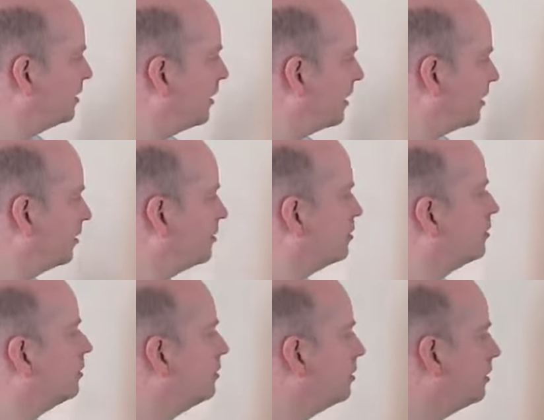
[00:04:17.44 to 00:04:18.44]
that out,
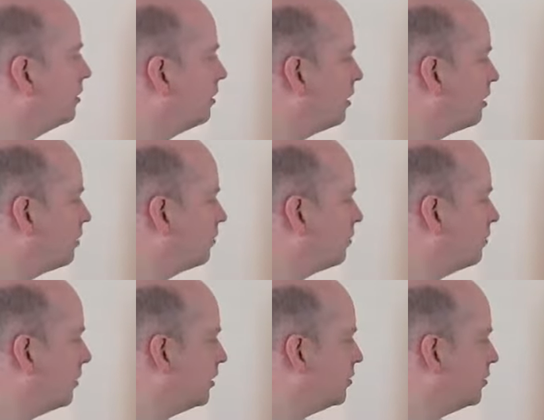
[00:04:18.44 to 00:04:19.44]
and I'm going to
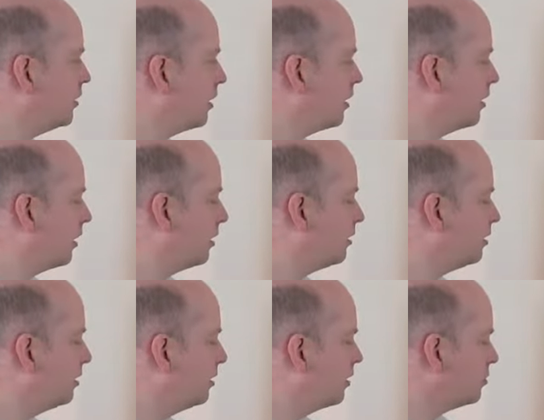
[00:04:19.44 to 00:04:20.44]
redo that again.
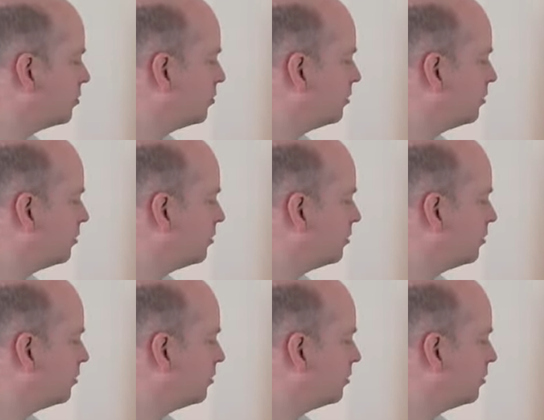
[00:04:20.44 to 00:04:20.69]
So at the